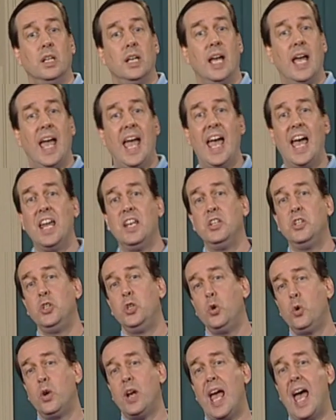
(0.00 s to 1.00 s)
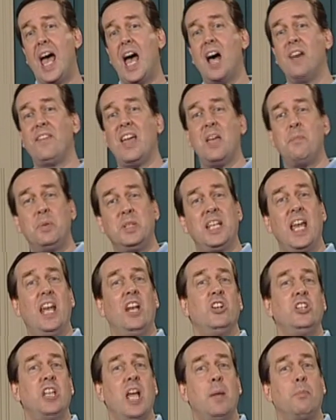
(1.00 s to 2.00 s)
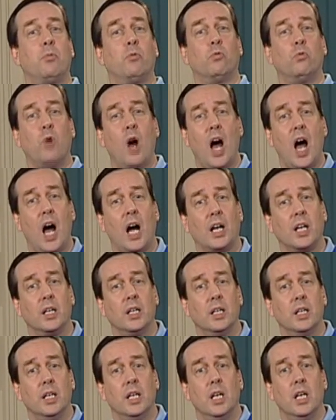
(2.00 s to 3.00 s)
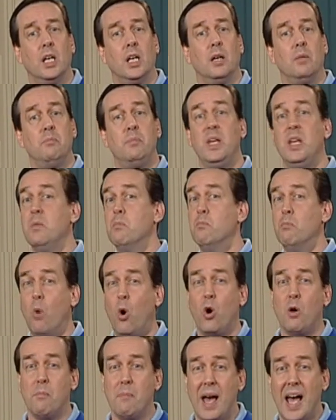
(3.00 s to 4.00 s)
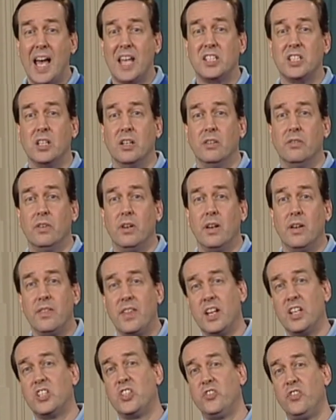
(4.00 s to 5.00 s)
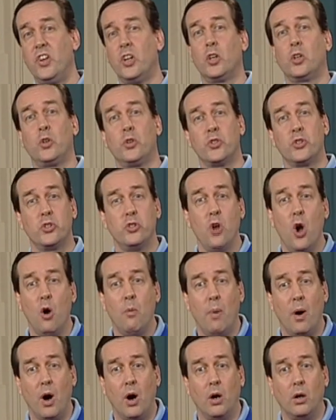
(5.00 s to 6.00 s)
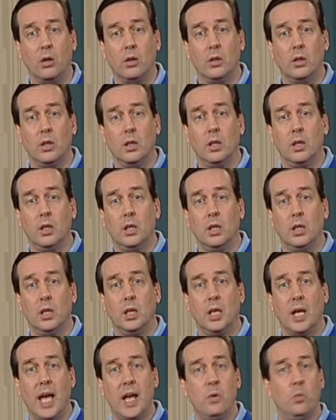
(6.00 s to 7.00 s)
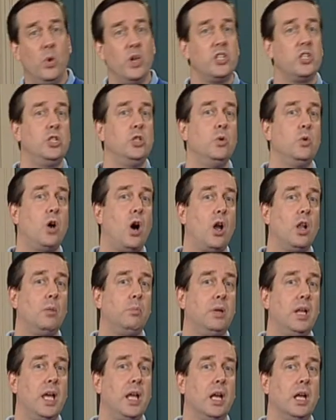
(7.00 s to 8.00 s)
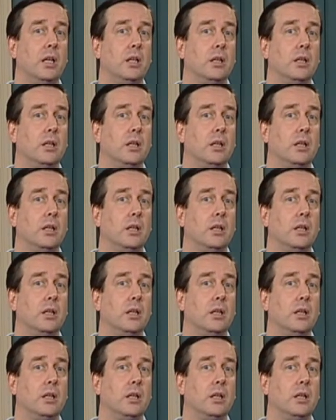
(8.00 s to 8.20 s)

And you could have a potato-shaped rock be more massive than a spherical snowball. And which do you call a planet?